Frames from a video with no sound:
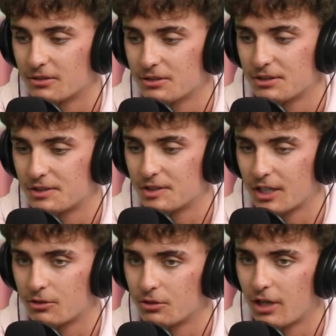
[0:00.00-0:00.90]
This is
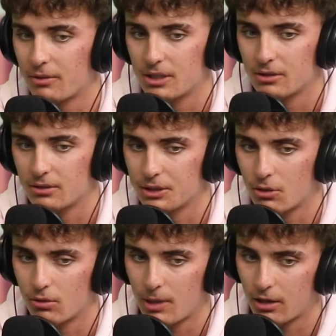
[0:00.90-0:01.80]
sick, dude. Now we can literally
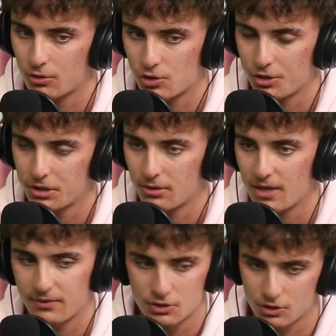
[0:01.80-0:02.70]
go about our journey in
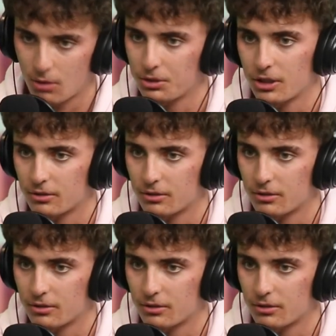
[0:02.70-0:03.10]
life and just come in here